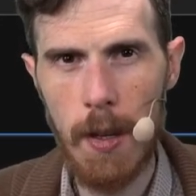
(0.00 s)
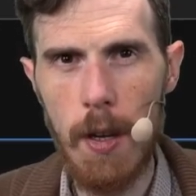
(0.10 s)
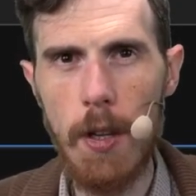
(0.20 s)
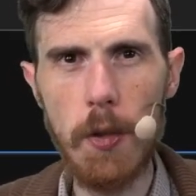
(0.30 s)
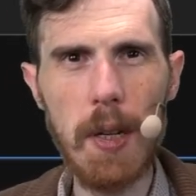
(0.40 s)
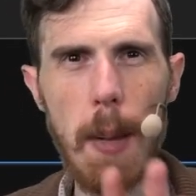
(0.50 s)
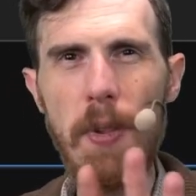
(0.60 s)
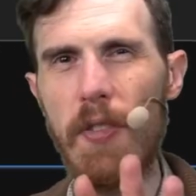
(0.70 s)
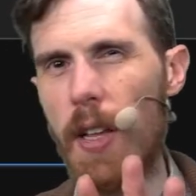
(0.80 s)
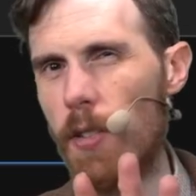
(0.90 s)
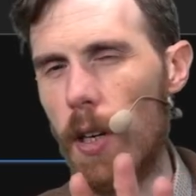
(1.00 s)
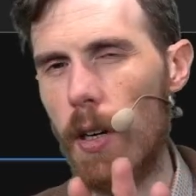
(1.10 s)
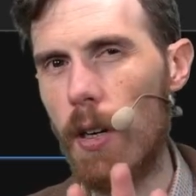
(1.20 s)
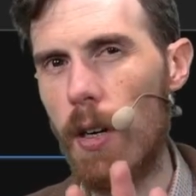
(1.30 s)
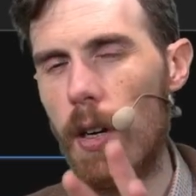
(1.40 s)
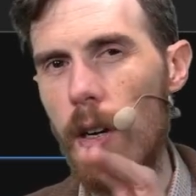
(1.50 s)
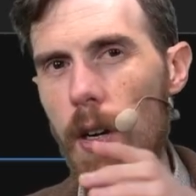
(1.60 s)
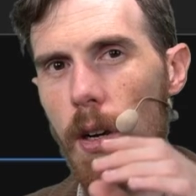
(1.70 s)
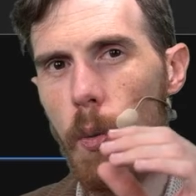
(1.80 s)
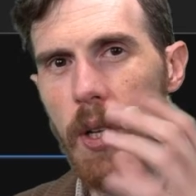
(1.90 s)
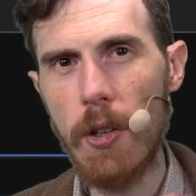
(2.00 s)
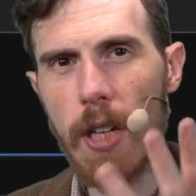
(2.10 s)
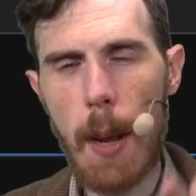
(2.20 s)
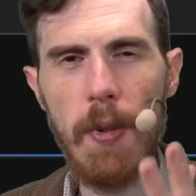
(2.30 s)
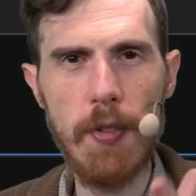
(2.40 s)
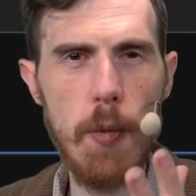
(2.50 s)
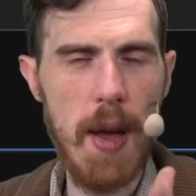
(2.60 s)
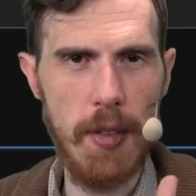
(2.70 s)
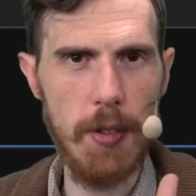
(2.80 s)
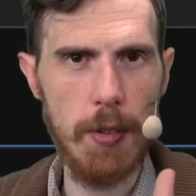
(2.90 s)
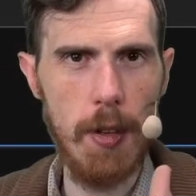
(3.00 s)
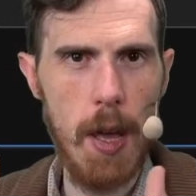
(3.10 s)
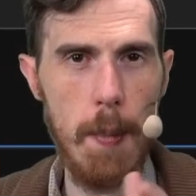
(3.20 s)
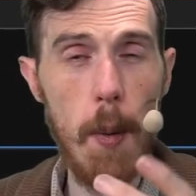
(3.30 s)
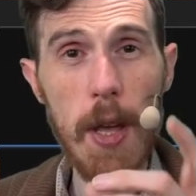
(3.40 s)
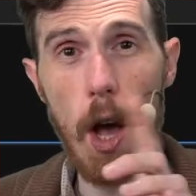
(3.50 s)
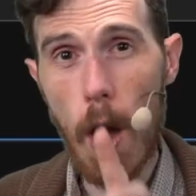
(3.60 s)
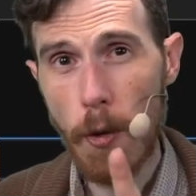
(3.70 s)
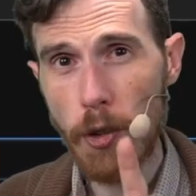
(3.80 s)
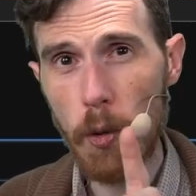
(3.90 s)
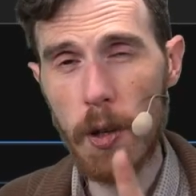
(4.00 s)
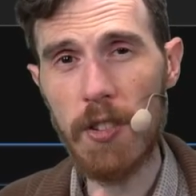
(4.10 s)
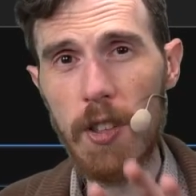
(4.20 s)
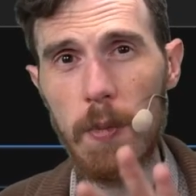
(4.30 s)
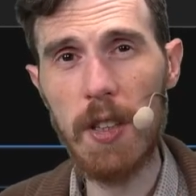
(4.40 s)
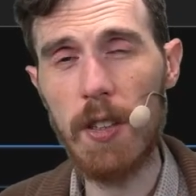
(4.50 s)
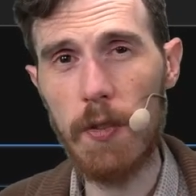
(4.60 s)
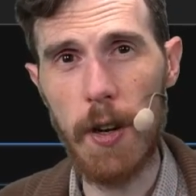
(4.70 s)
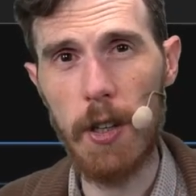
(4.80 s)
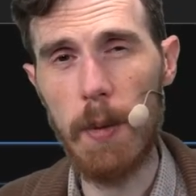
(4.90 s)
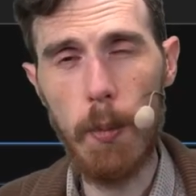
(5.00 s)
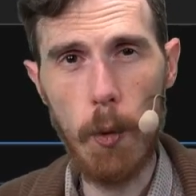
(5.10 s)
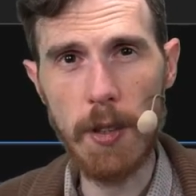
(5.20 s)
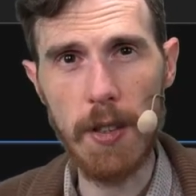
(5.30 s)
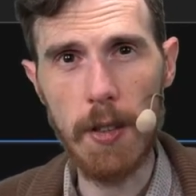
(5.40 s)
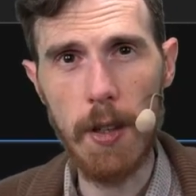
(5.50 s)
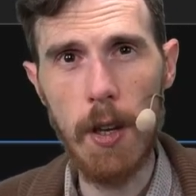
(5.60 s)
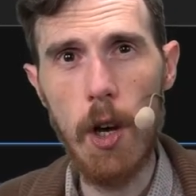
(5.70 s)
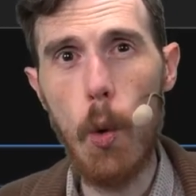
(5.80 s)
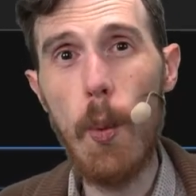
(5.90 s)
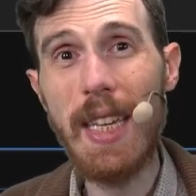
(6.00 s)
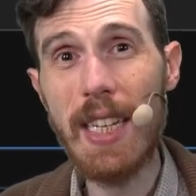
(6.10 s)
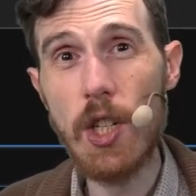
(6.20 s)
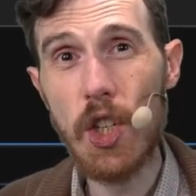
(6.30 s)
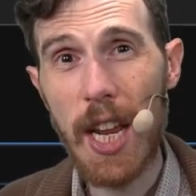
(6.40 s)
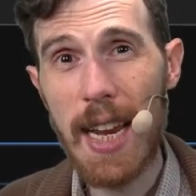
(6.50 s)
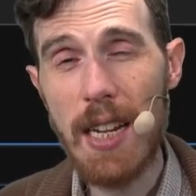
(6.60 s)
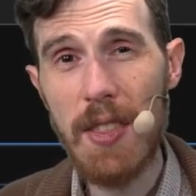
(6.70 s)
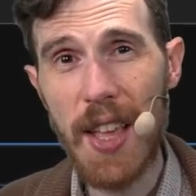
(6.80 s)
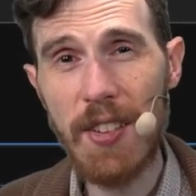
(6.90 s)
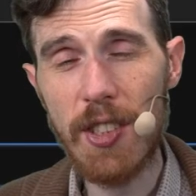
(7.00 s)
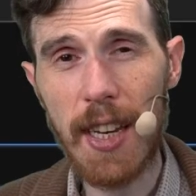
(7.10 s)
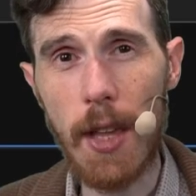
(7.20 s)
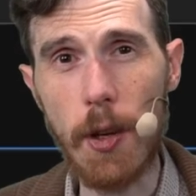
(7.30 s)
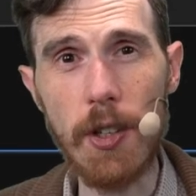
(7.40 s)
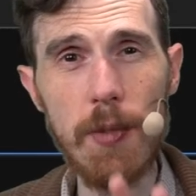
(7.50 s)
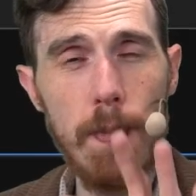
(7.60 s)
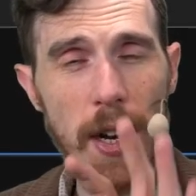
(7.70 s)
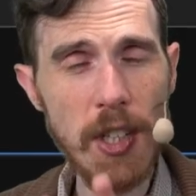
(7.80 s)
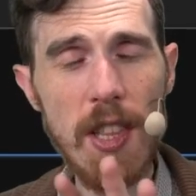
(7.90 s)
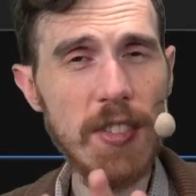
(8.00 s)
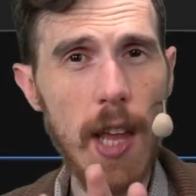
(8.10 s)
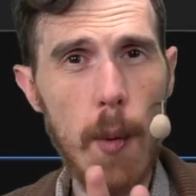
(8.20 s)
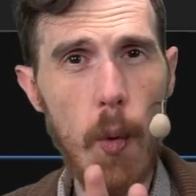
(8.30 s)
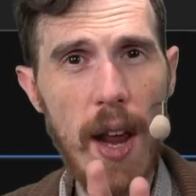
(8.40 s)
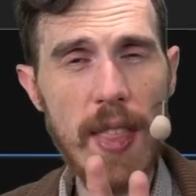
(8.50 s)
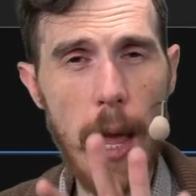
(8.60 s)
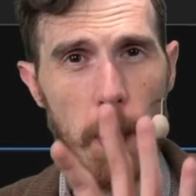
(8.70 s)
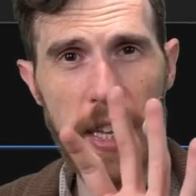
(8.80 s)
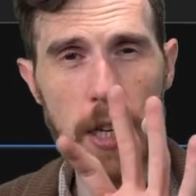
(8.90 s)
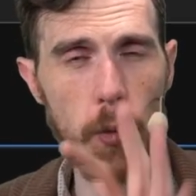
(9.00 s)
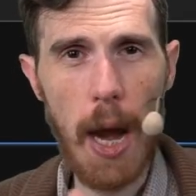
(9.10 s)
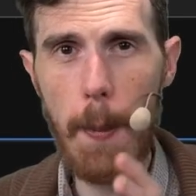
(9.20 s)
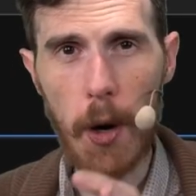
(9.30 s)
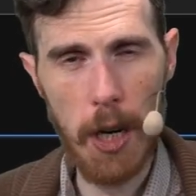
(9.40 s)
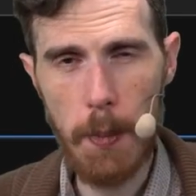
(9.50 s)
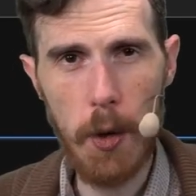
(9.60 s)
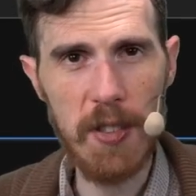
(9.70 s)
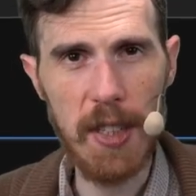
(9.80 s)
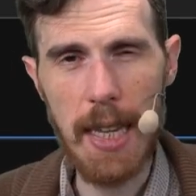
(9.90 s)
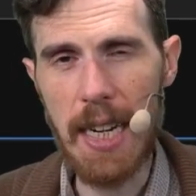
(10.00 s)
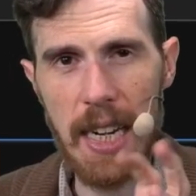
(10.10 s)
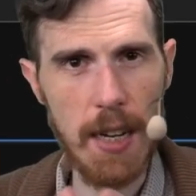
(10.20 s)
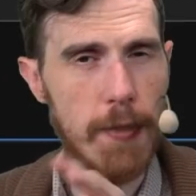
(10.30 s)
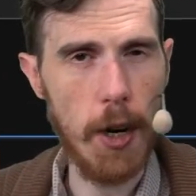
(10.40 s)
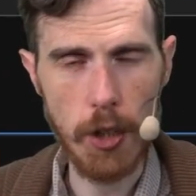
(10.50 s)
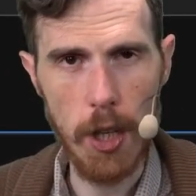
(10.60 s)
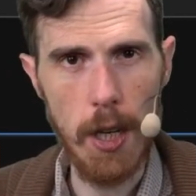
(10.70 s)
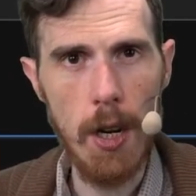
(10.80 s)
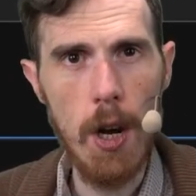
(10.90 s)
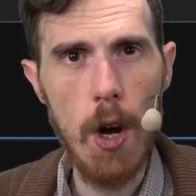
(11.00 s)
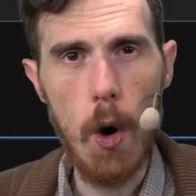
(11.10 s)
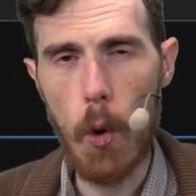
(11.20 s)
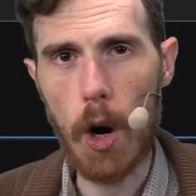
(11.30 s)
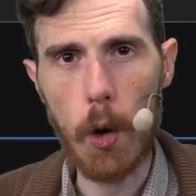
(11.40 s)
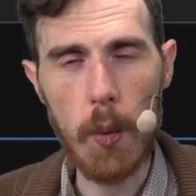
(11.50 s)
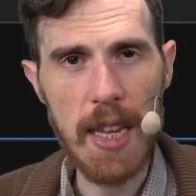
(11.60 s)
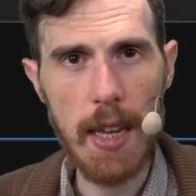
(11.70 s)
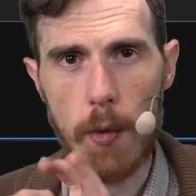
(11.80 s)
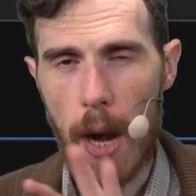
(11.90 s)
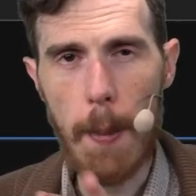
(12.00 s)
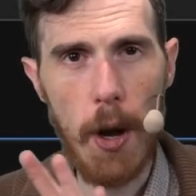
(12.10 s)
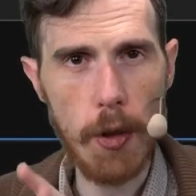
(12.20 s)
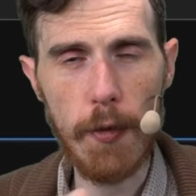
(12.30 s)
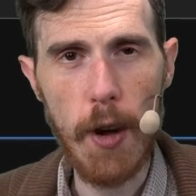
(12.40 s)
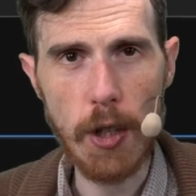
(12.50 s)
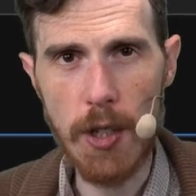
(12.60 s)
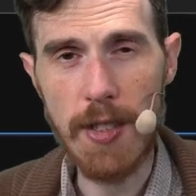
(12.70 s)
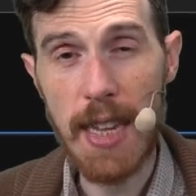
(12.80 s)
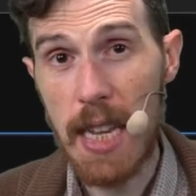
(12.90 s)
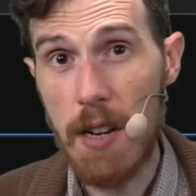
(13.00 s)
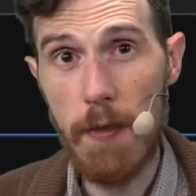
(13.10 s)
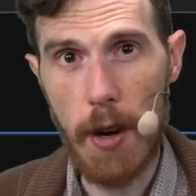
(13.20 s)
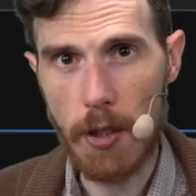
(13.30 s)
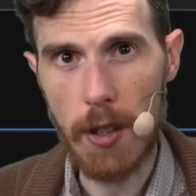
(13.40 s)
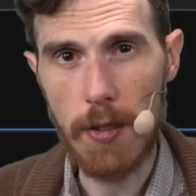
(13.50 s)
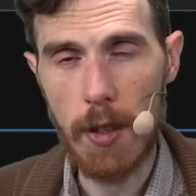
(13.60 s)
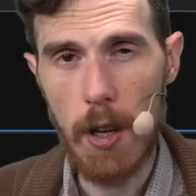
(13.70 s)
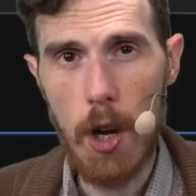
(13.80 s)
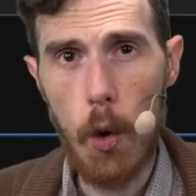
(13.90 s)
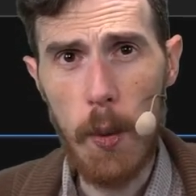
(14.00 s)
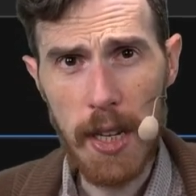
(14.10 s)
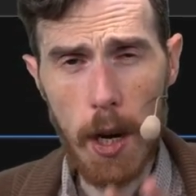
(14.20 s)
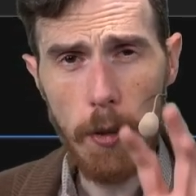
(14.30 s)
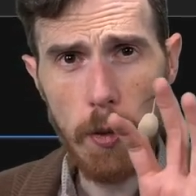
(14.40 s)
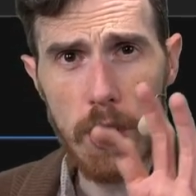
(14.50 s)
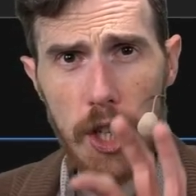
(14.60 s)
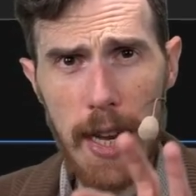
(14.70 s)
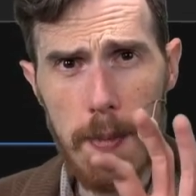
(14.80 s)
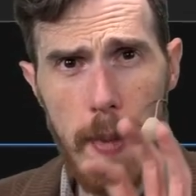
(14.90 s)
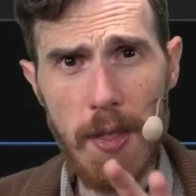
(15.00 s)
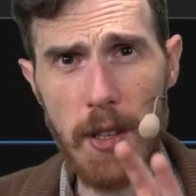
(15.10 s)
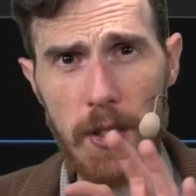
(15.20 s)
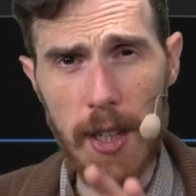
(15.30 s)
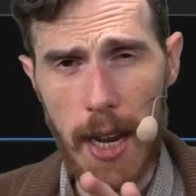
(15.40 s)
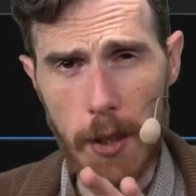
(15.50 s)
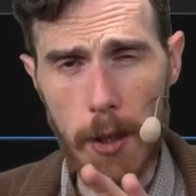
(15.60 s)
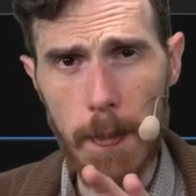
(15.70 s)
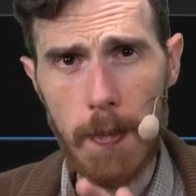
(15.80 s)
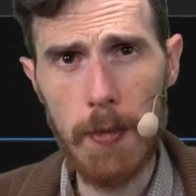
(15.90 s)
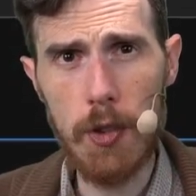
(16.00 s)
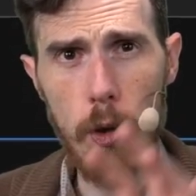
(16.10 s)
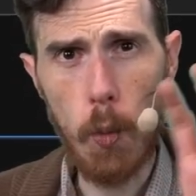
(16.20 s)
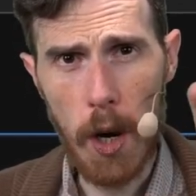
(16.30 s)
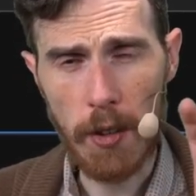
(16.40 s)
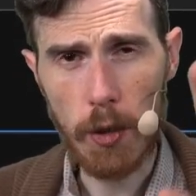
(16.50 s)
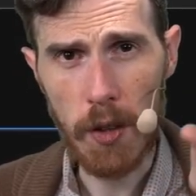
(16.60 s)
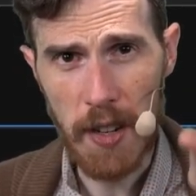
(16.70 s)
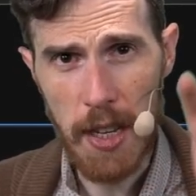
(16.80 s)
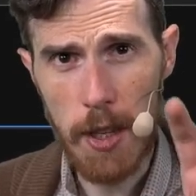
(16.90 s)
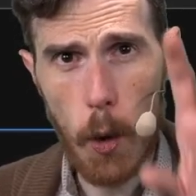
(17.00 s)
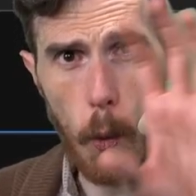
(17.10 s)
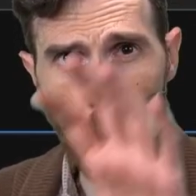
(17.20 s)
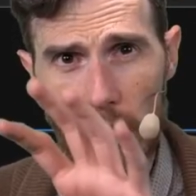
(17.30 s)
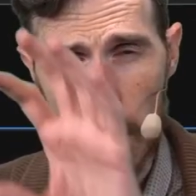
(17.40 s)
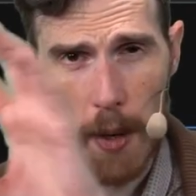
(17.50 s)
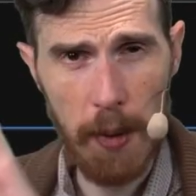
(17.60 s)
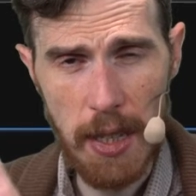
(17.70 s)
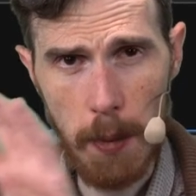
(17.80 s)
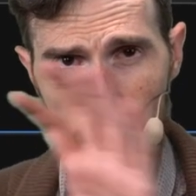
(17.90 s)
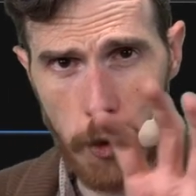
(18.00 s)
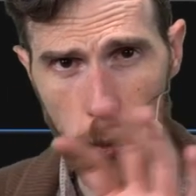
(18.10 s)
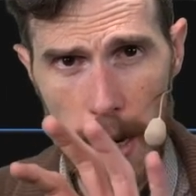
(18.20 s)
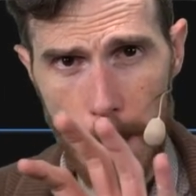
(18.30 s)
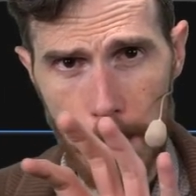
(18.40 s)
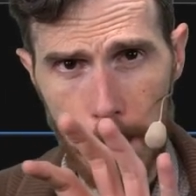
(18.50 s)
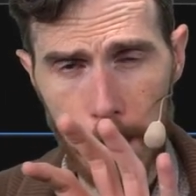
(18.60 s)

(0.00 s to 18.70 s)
So a couple of things here. We learned a couple of new methods, but we also learned something that's very important. We can chain things together, much in the same way that we can wrap our inputs in an in function, or we can wrap other functions in functions. We can also chain methods together to work sort of in the order that we read them left to right.